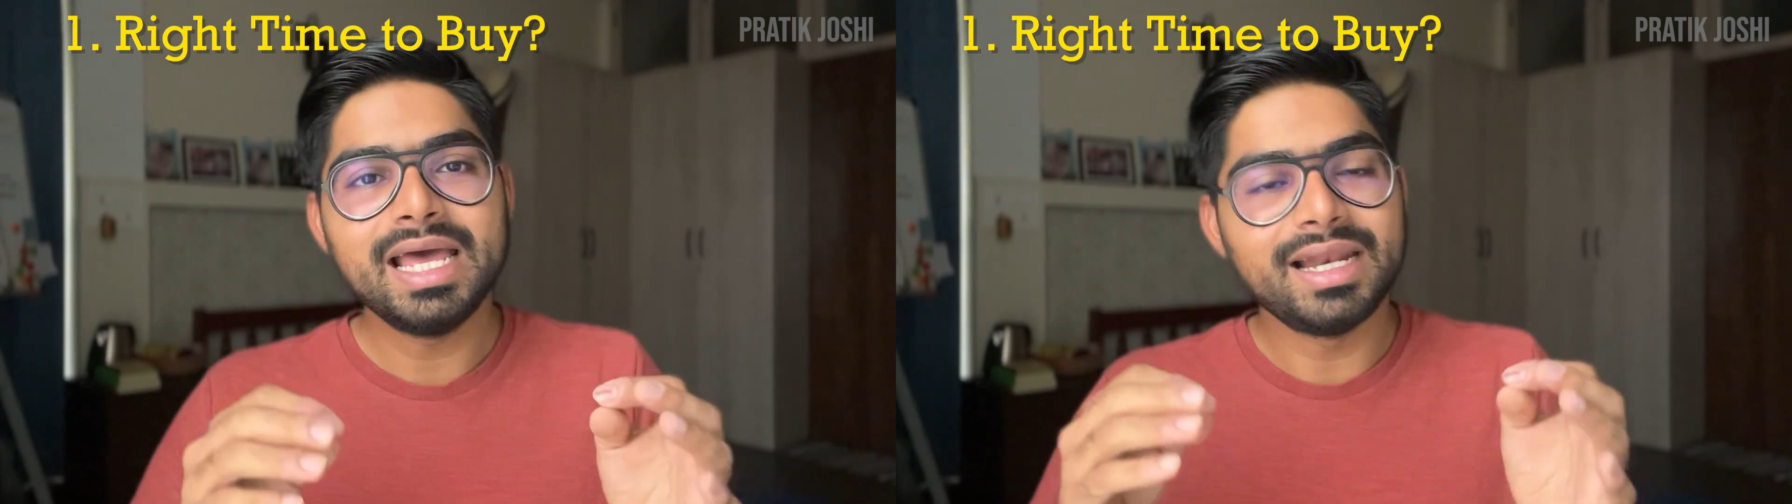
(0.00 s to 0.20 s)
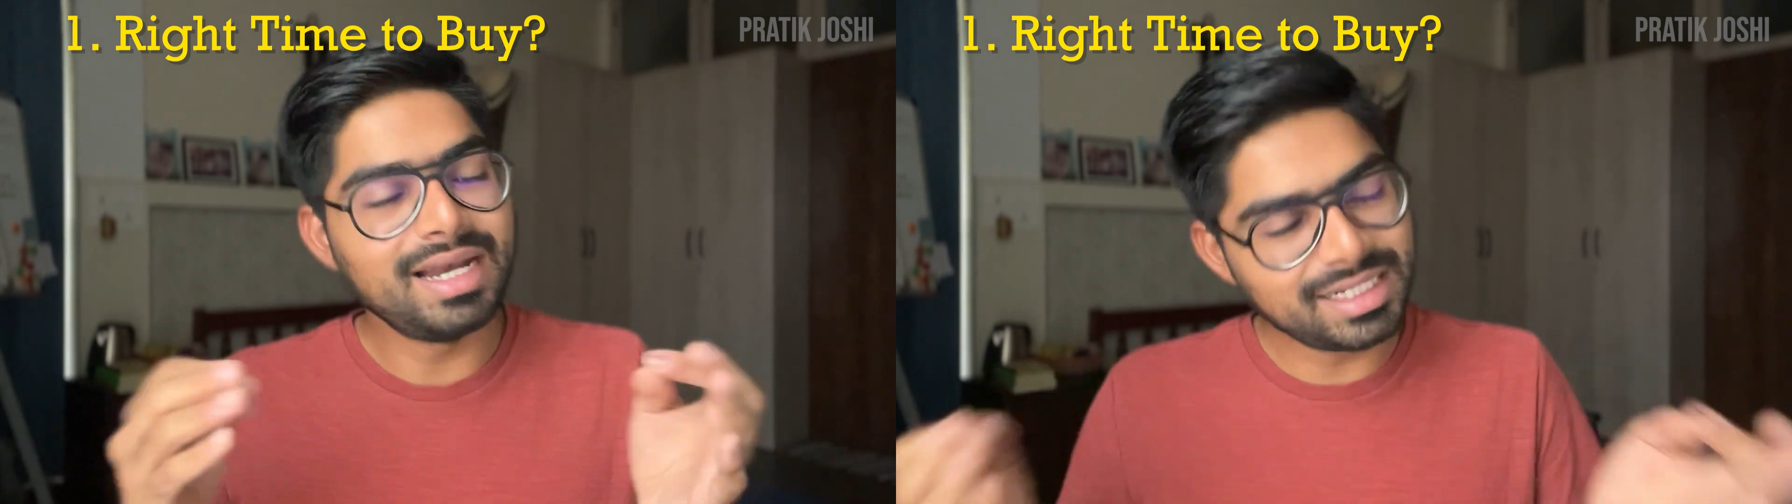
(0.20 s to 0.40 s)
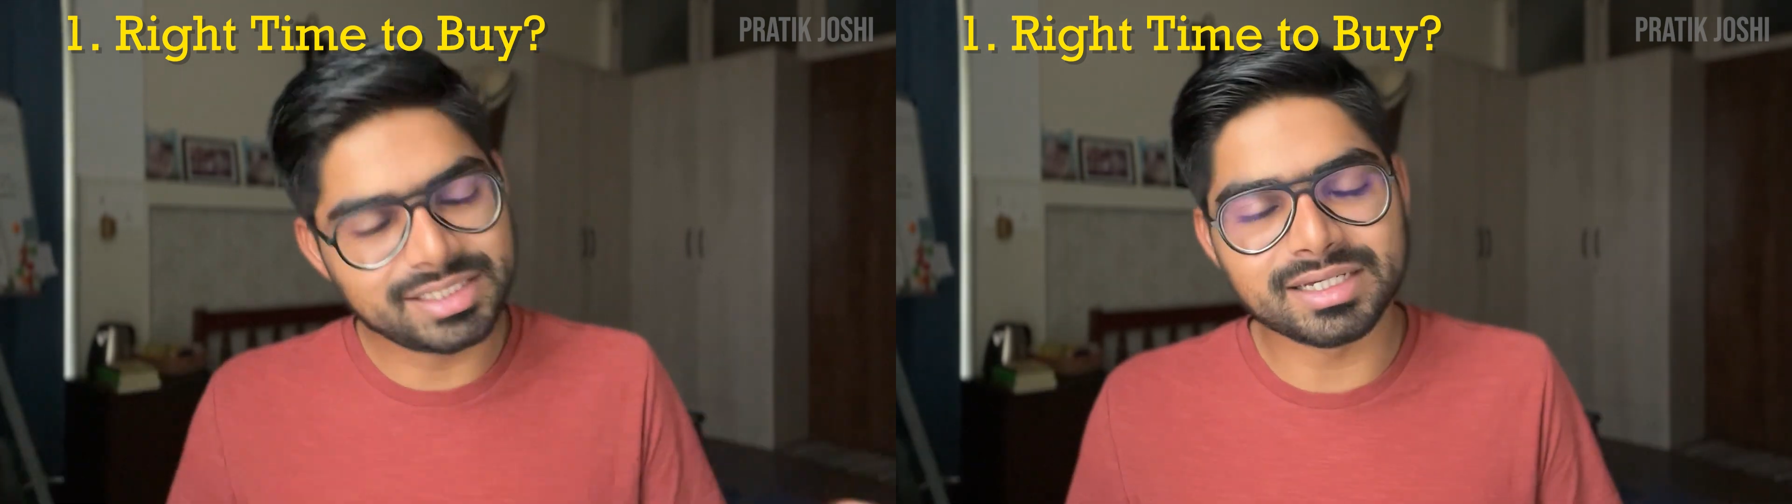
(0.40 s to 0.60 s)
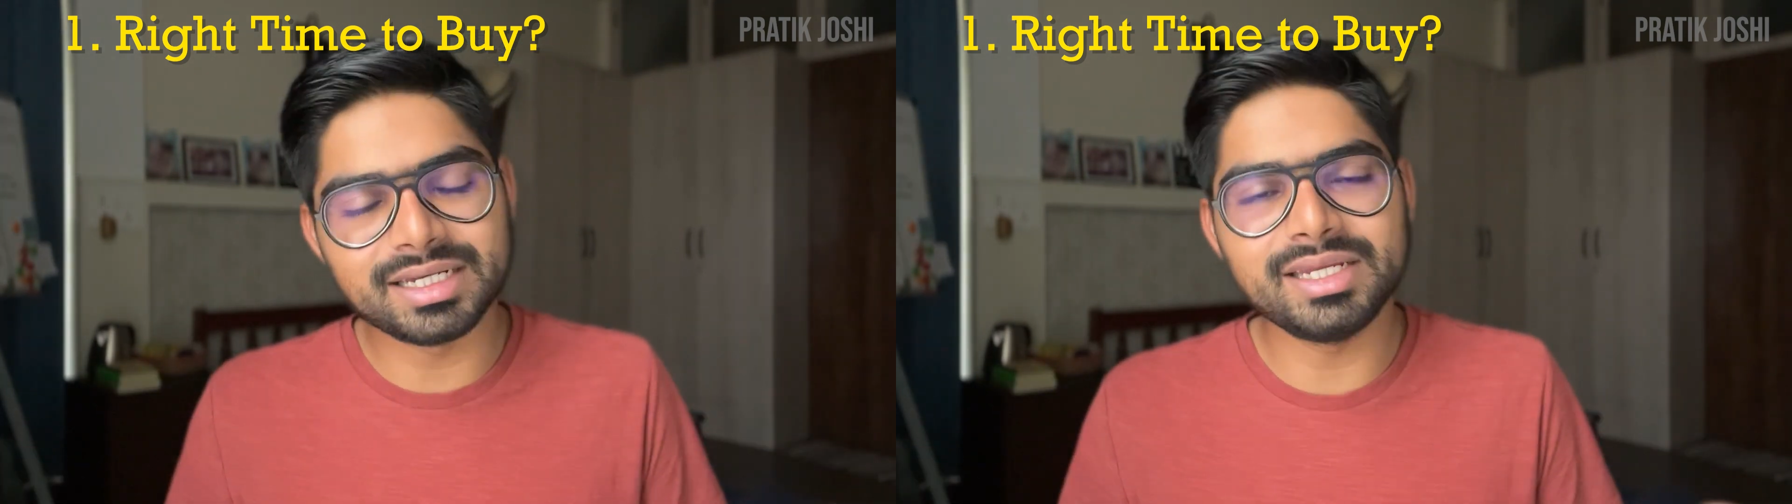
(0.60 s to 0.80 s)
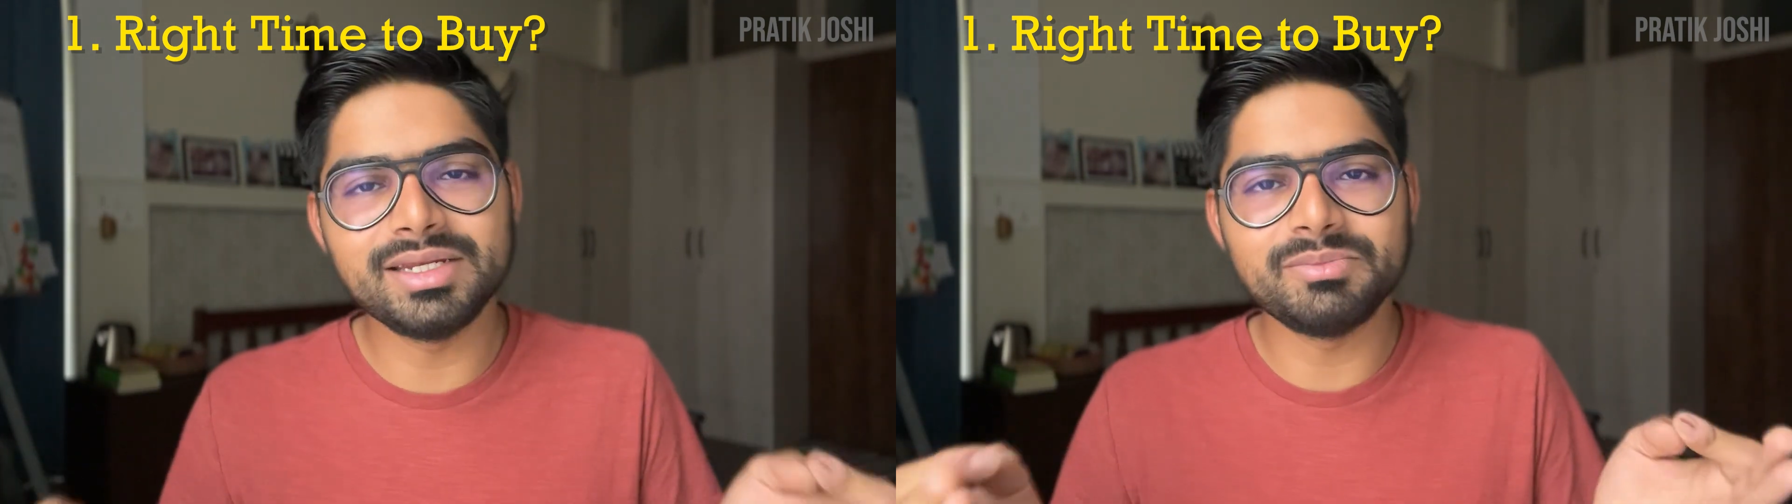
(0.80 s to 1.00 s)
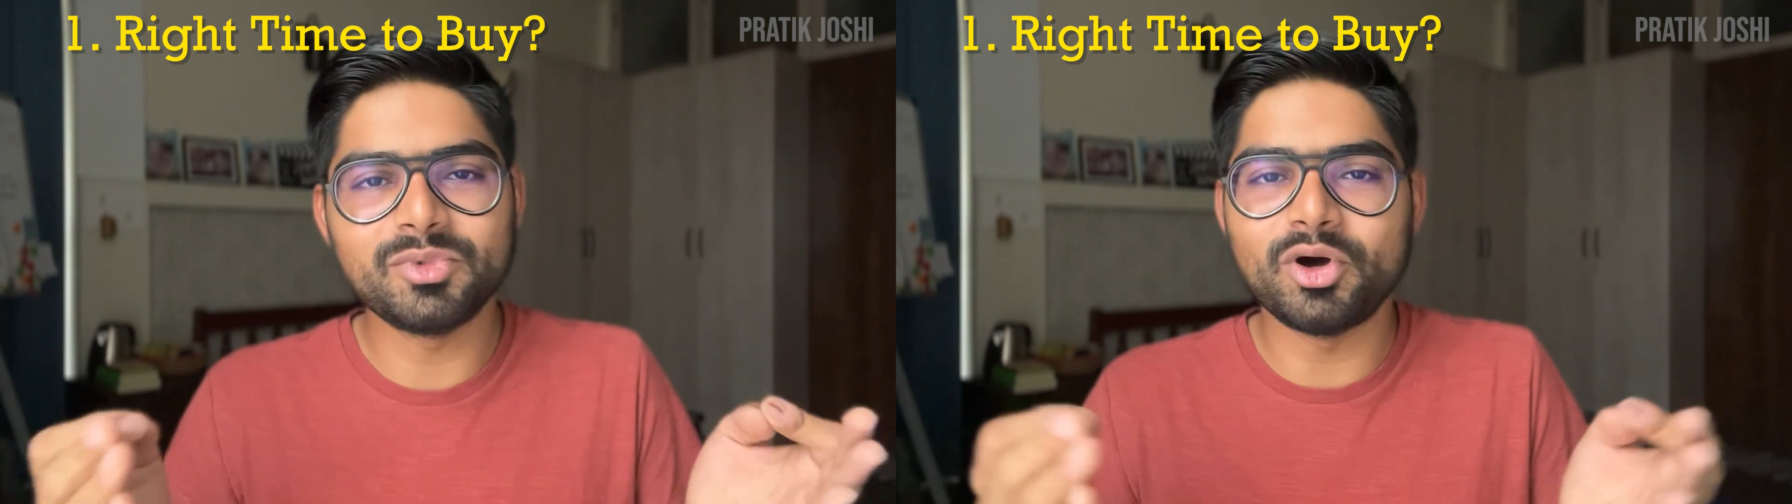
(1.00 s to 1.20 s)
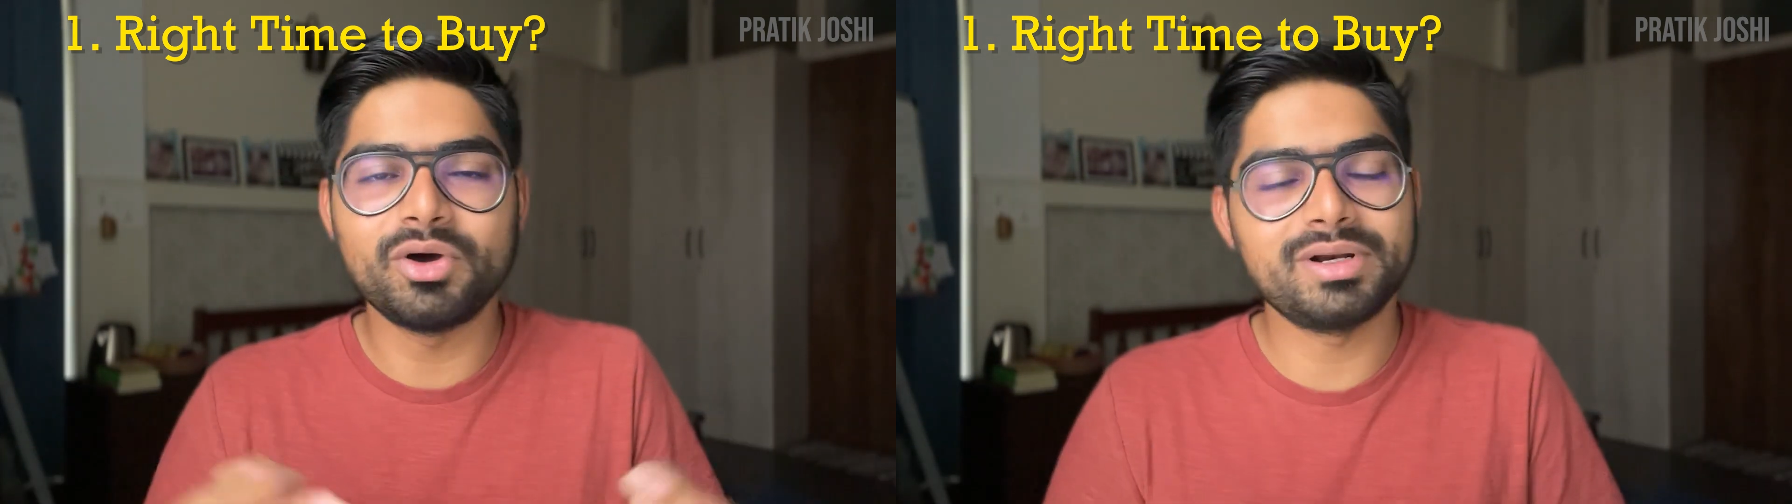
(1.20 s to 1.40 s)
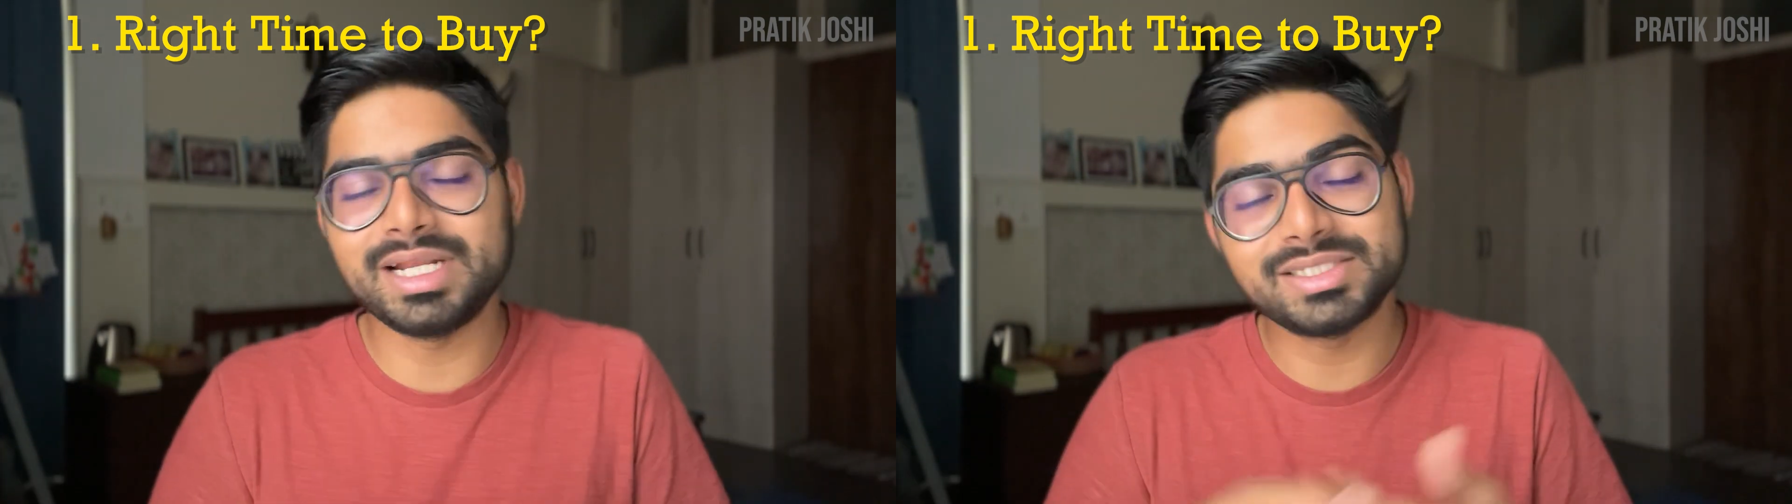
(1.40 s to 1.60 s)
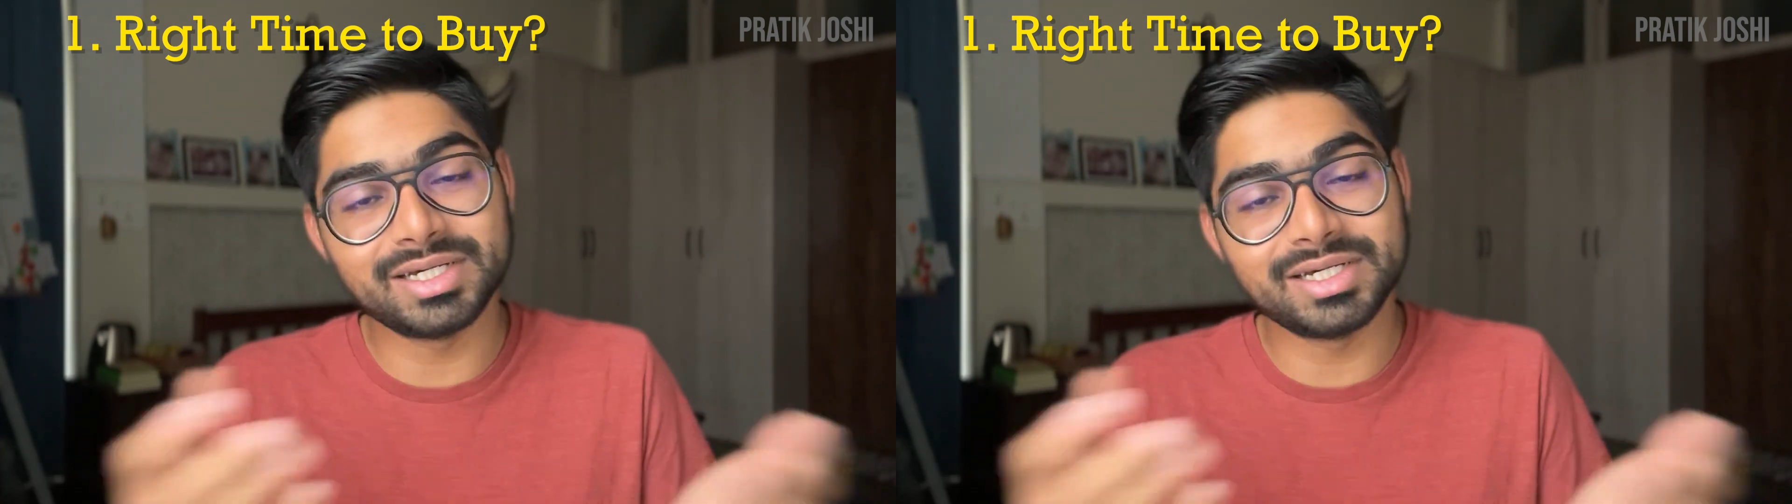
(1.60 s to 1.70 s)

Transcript: let's agree or let's